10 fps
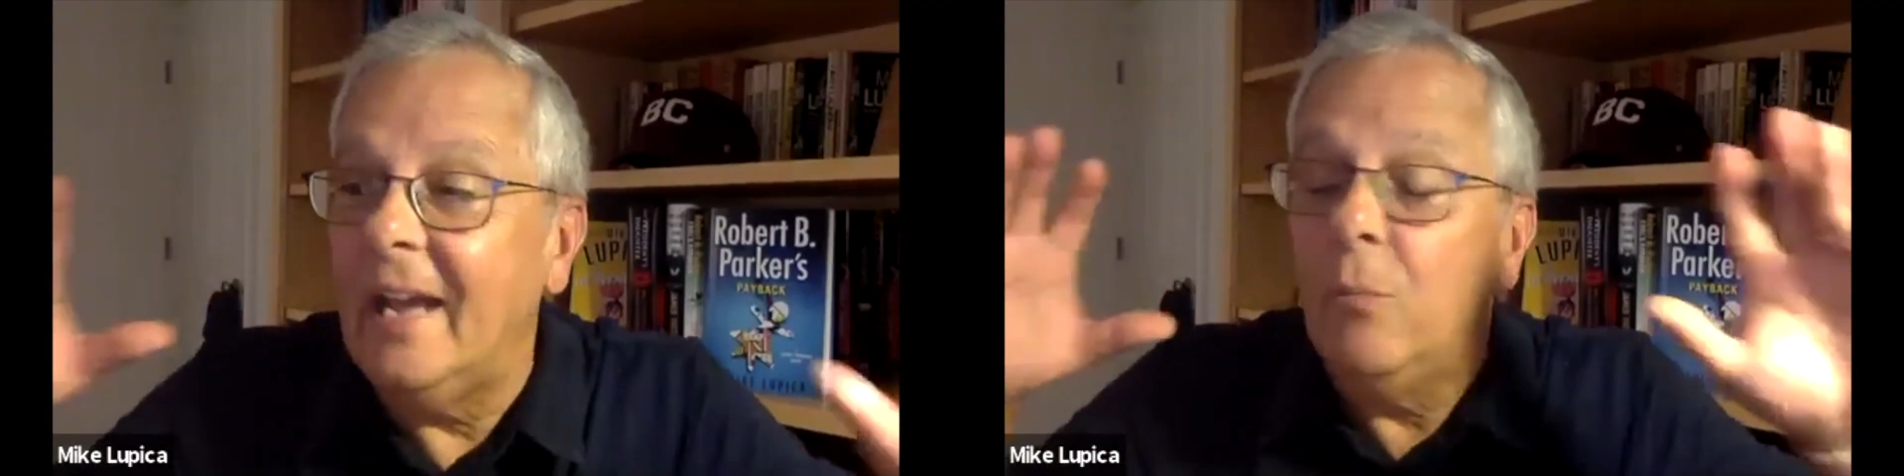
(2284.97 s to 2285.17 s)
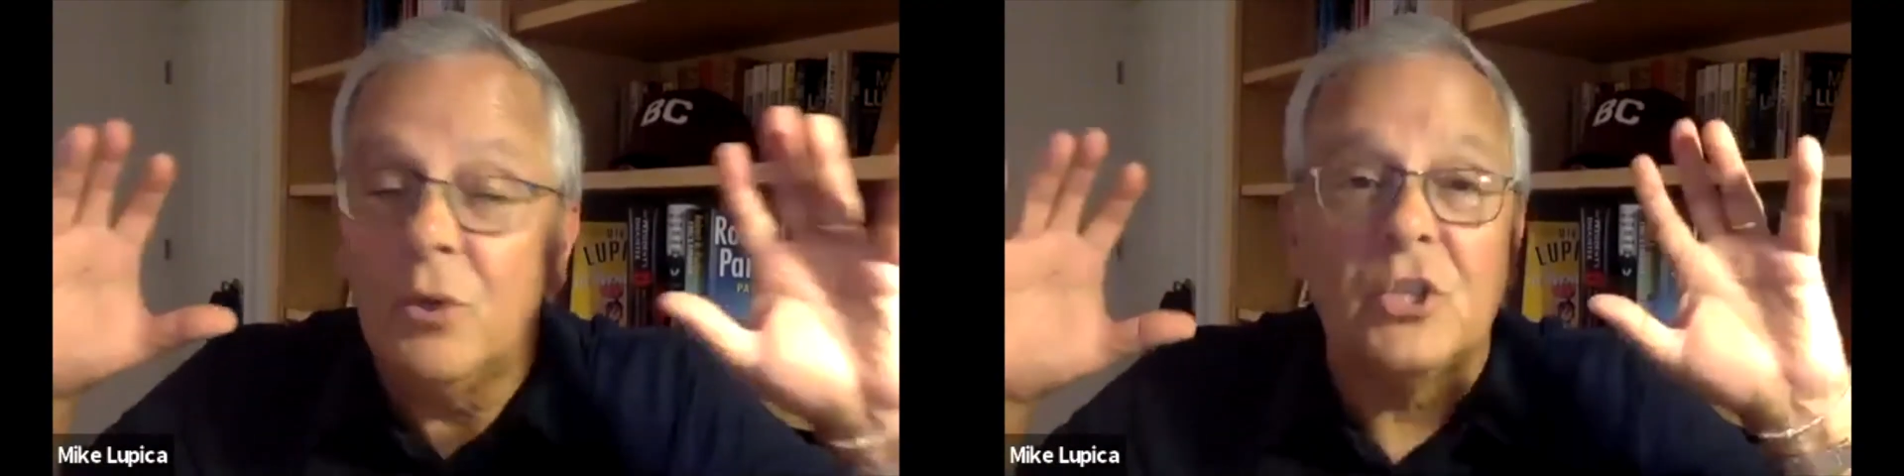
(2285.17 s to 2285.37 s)

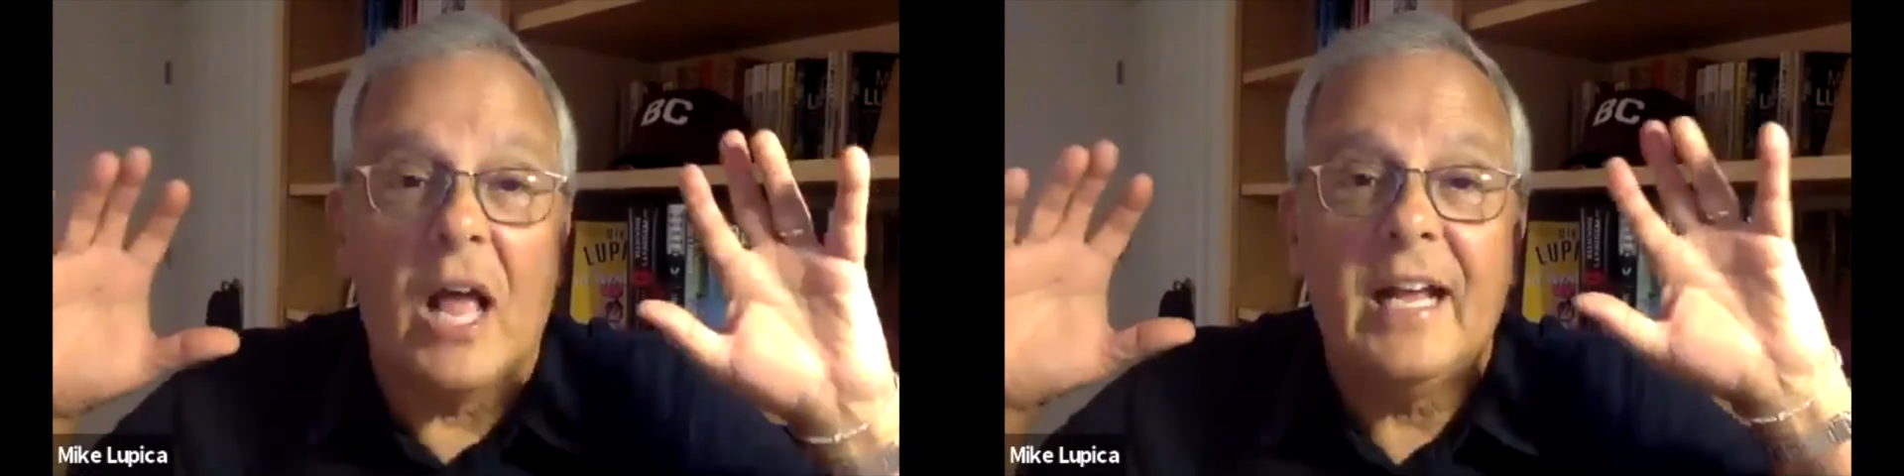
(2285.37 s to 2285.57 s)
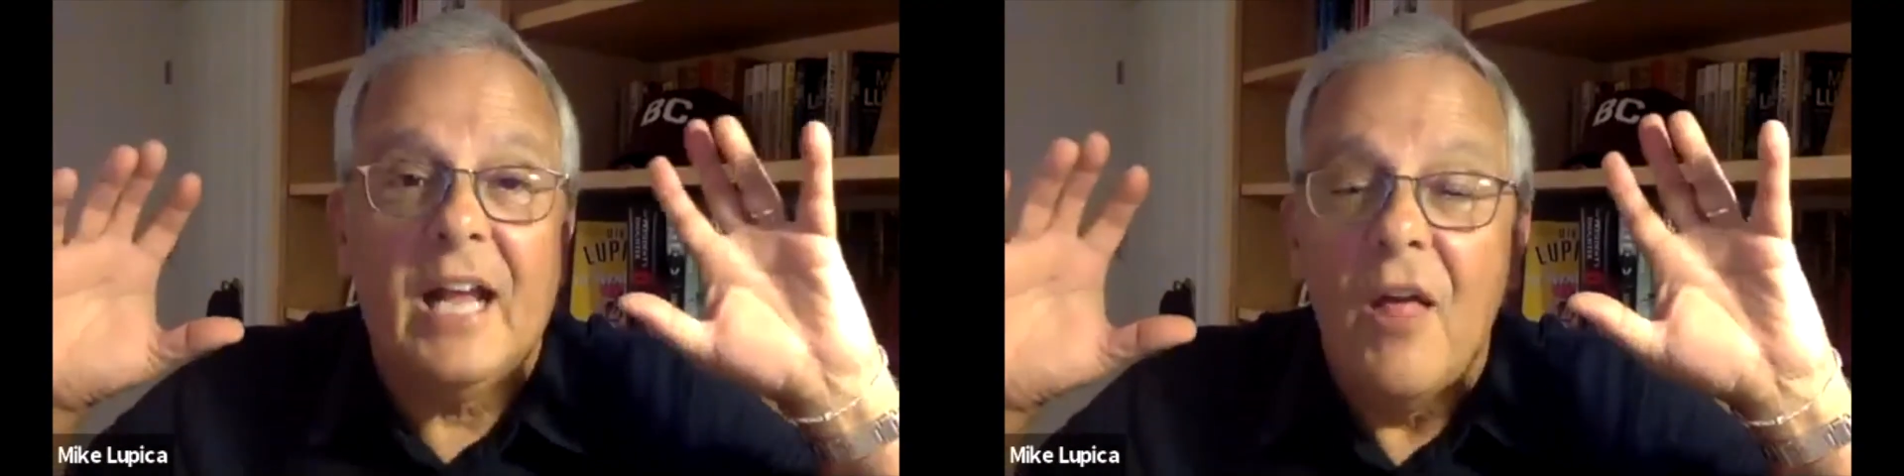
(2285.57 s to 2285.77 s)
was
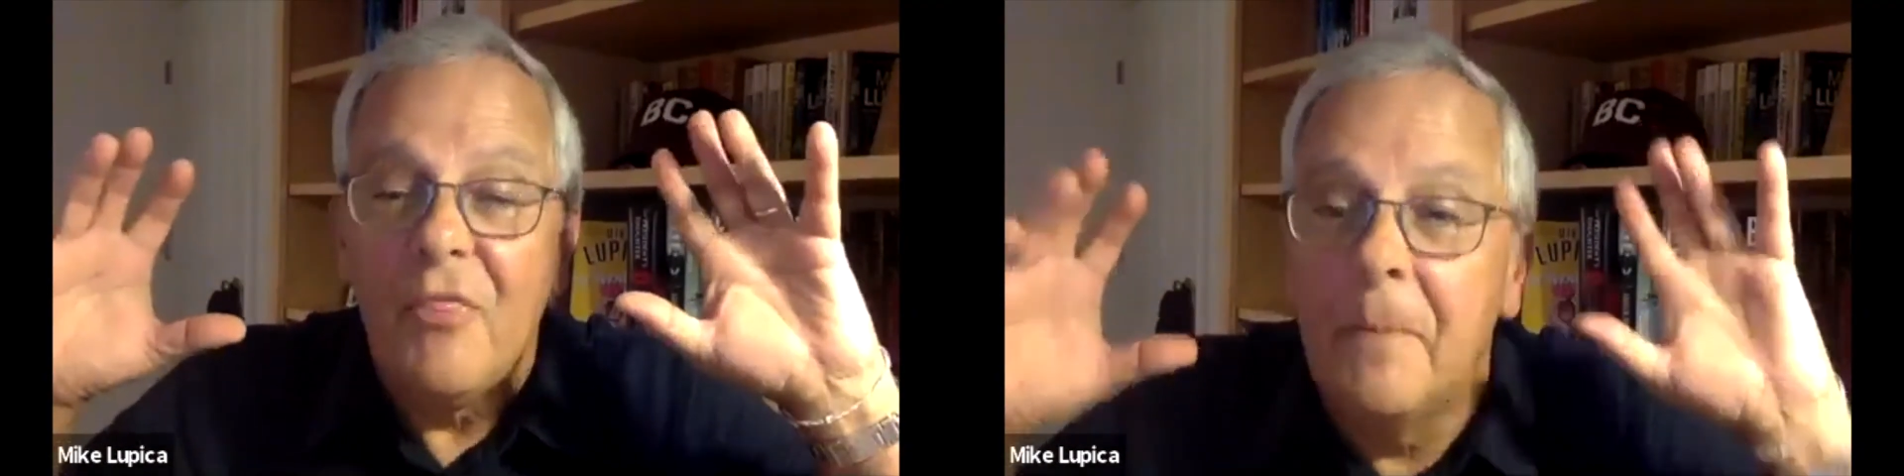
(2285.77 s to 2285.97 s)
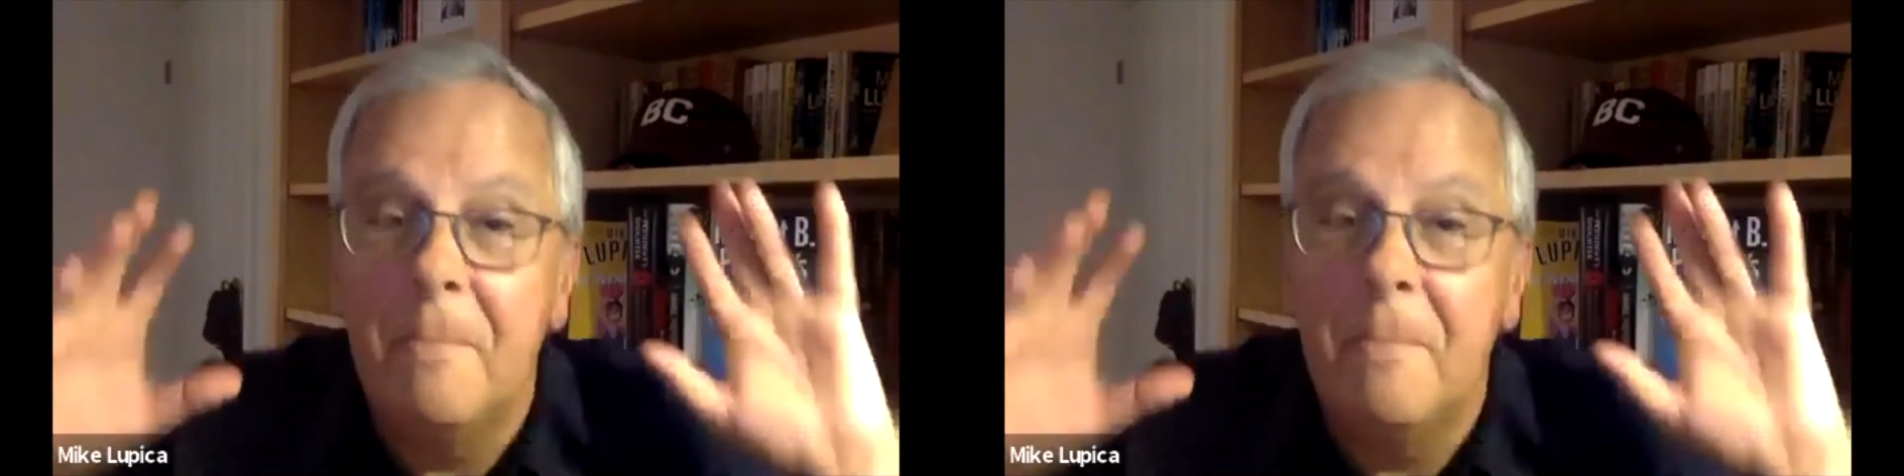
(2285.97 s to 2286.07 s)
like the